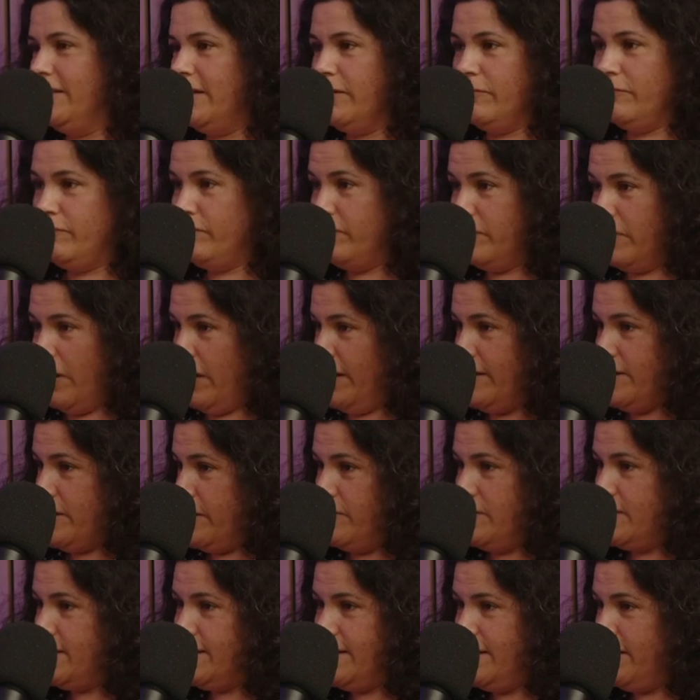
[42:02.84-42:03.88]
that I
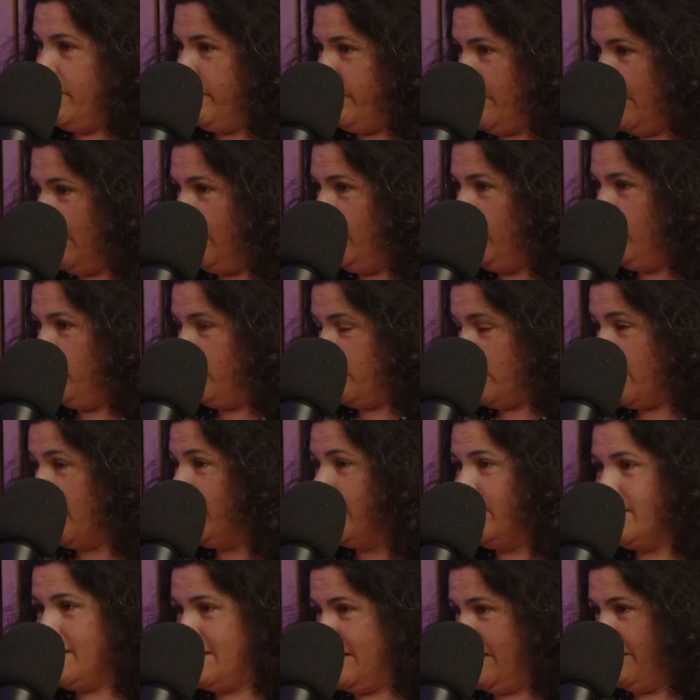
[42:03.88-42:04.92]
don't see a valid
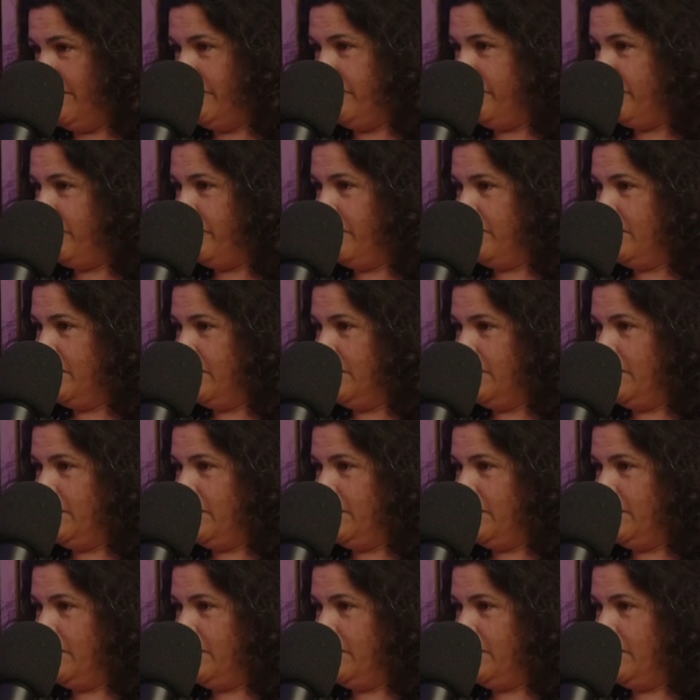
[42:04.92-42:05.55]
alternative.